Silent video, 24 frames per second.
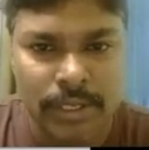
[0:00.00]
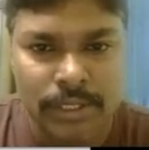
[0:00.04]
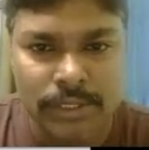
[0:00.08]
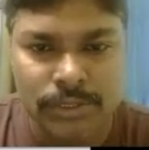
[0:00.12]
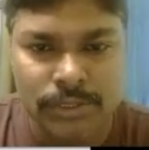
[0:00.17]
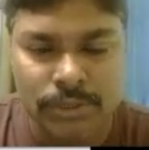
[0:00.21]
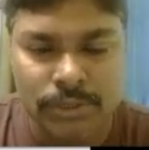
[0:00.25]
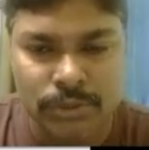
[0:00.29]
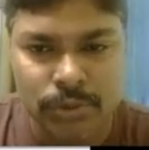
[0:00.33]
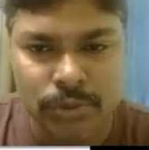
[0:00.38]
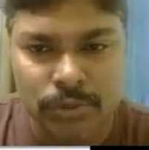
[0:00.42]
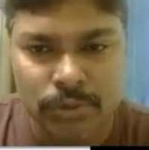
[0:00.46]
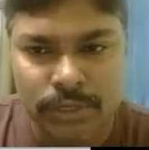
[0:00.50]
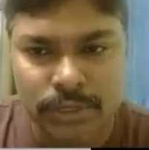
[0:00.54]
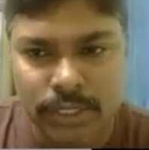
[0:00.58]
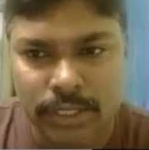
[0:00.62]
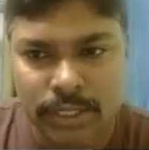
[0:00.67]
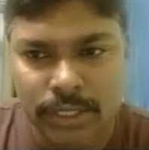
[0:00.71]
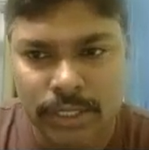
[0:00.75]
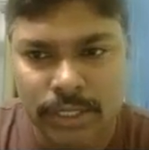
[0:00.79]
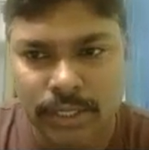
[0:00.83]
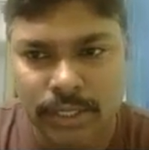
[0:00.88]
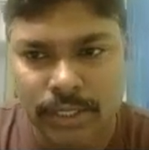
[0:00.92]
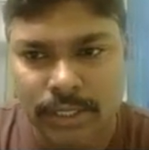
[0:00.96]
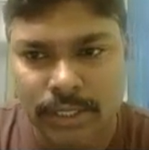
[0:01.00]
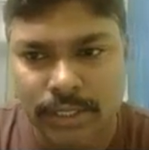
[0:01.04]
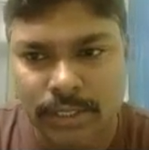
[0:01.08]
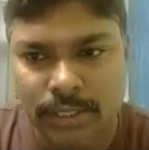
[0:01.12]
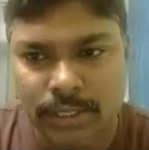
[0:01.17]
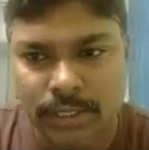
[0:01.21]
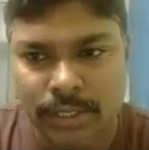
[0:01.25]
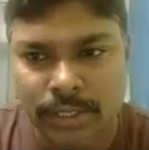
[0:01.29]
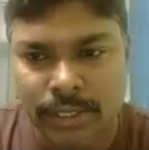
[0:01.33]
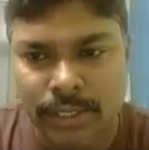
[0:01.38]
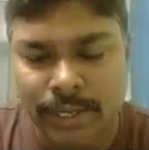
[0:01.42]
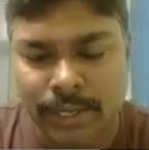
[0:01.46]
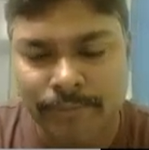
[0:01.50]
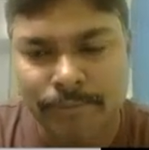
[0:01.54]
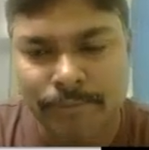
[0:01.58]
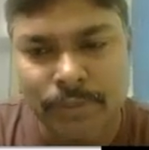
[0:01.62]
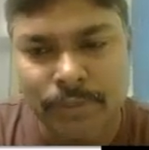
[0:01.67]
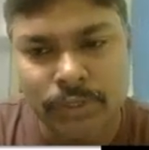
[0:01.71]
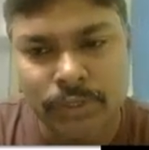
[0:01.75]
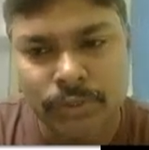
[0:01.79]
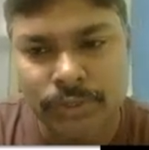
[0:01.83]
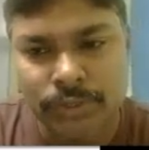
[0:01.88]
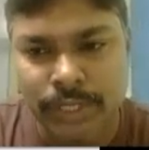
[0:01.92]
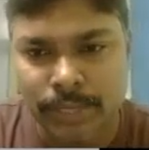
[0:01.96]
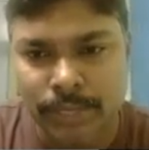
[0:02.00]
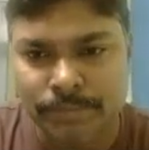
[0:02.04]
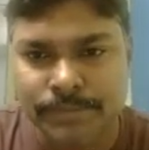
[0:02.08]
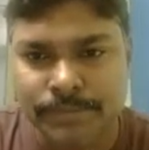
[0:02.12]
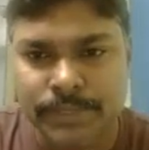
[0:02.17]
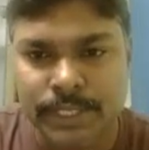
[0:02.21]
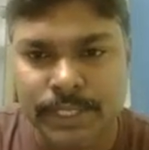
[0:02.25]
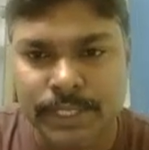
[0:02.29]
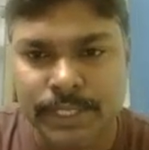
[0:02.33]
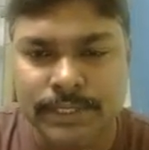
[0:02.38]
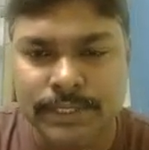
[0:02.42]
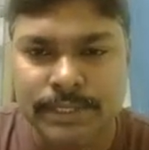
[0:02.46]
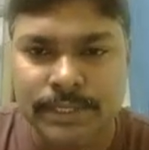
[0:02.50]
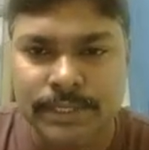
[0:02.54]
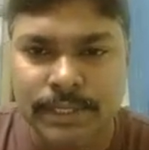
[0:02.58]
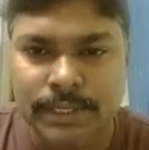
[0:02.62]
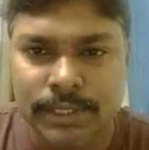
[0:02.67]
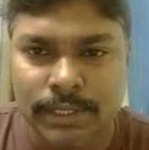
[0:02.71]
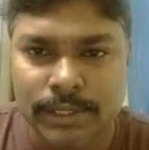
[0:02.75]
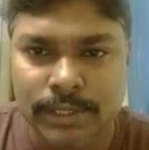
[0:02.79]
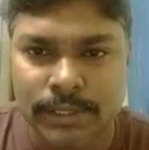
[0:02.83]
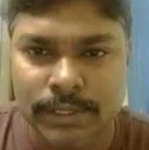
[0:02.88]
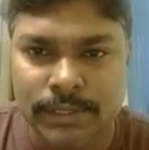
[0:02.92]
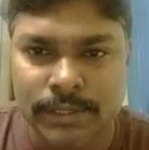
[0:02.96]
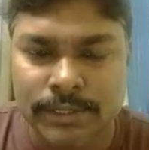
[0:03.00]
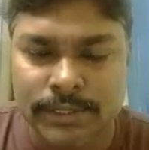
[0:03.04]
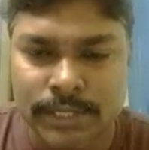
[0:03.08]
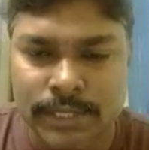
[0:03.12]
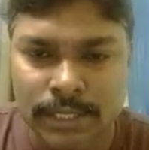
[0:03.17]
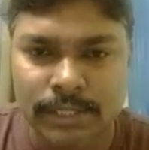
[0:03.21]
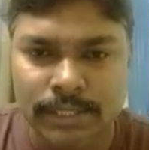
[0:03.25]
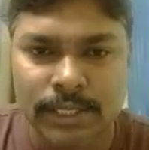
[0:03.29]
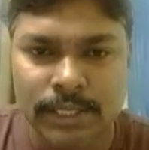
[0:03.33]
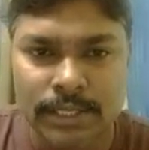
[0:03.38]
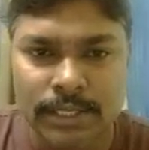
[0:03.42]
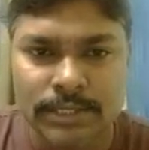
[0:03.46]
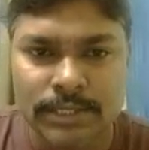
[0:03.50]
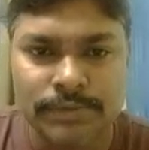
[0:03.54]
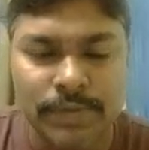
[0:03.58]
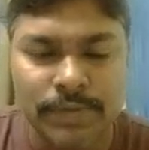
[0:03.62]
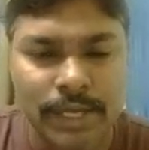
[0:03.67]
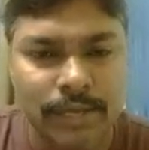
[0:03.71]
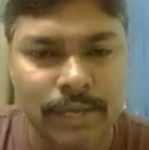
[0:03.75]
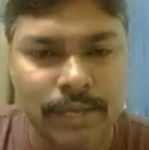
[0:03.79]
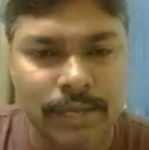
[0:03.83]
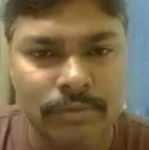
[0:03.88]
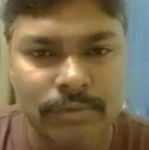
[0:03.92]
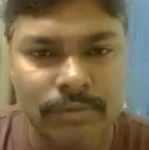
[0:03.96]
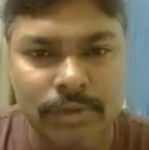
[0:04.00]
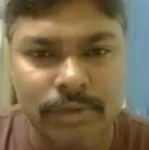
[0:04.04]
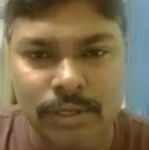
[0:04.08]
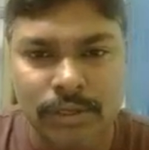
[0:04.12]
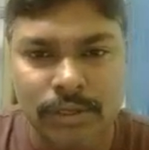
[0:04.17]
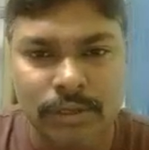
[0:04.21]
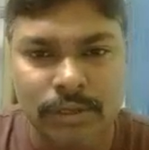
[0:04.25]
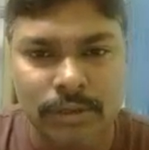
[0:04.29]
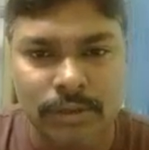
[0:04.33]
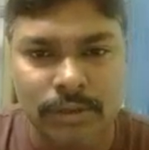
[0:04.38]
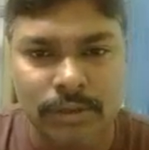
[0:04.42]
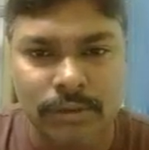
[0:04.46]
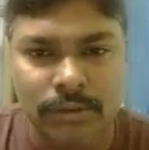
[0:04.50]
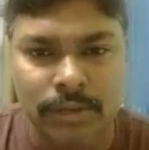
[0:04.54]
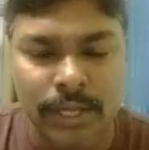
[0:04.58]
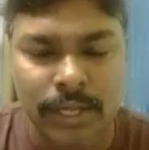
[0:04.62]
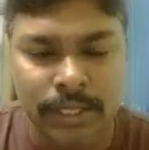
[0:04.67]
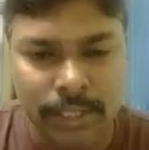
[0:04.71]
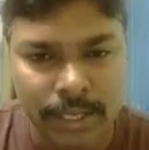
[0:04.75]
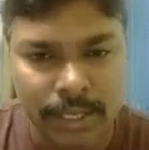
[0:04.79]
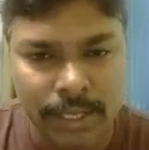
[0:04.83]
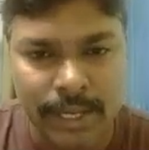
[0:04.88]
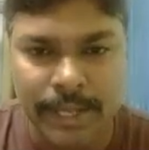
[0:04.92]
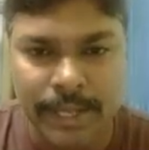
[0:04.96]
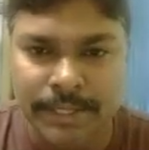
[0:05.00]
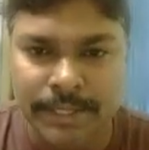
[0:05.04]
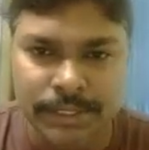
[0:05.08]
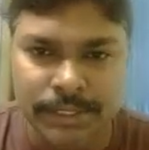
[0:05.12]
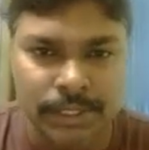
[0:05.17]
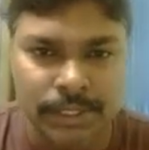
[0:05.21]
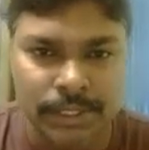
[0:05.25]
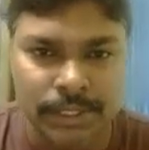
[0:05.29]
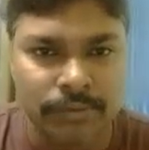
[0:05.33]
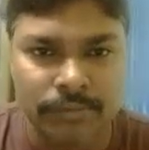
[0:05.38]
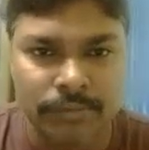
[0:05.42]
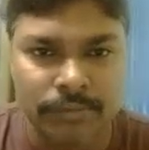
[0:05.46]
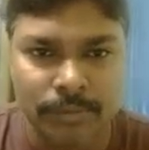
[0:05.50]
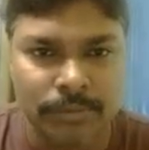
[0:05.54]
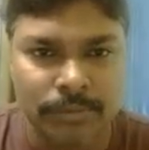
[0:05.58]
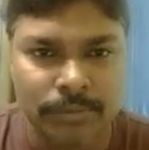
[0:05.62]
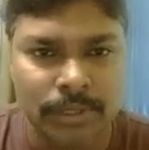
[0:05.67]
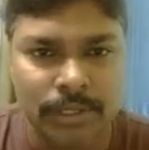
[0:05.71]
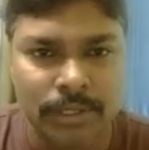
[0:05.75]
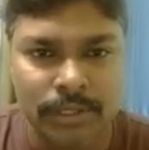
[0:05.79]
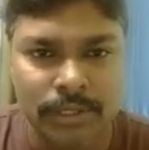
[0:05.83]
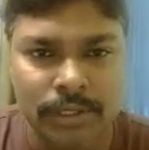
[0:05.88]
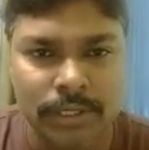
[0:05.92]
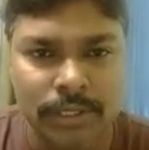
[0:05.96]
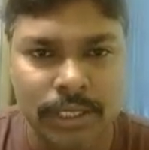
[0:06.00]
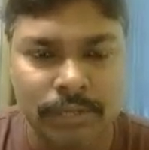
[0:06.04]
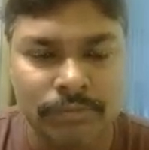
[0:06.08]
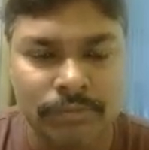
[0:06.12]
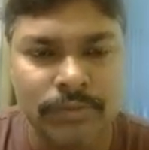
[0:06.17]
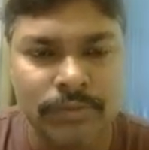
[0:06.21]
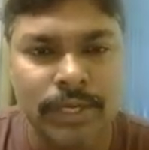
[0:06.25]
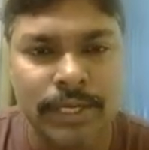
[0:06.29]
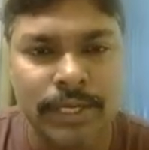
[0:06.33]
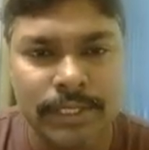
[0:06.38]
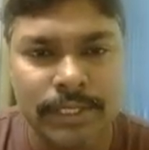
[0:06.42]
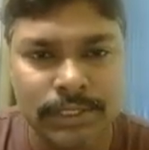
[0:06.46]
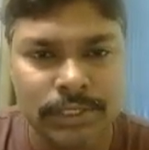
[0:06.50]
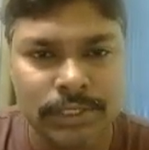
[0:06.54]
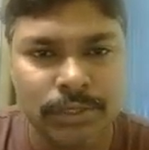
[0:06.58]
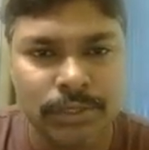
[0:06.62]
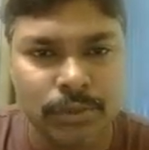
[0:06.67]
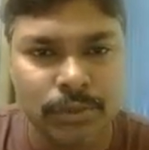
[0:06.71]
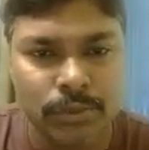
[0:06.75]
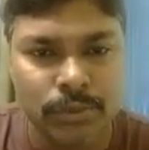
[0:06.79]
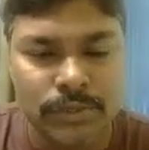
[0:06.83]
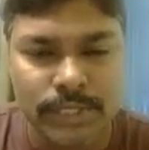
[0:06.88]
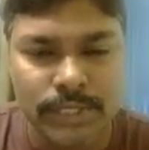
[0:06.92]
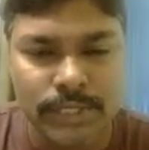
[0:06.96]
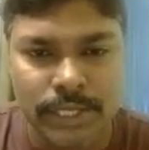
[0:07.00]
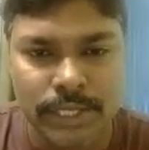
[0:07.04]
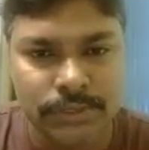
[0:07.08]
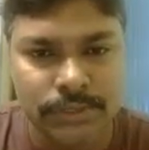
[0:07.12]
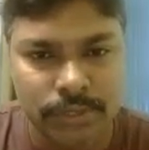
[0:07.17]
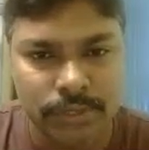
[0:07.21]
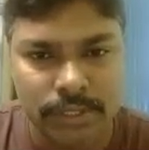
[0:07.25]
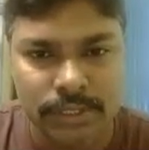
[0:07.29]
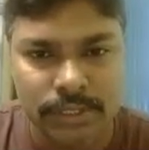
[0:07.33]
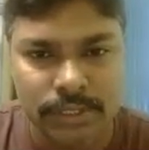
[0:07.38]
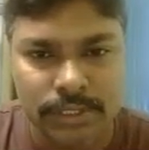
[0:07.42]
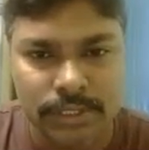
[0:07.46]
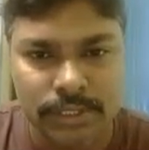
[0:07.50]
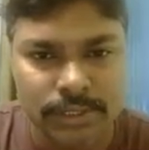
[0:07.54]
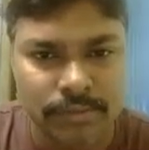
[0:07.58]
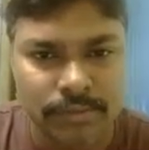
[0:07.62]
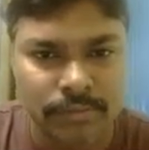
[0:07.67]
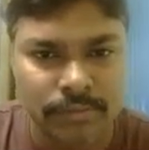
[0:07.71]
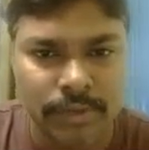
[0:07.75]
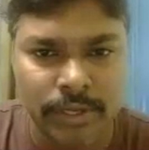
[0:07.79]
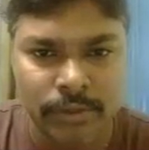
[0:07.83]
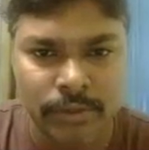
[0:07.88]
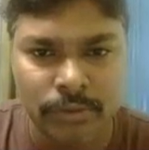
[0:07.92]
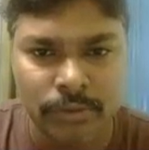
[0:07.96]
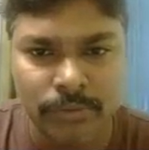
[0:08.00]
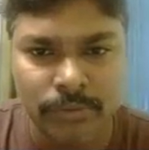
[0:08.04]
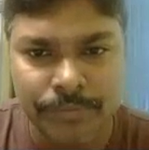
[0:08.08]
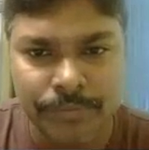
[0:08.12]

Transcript: So total M1 to M6 signals we have analyzed from the, if that is a true sinusoid, this is the way,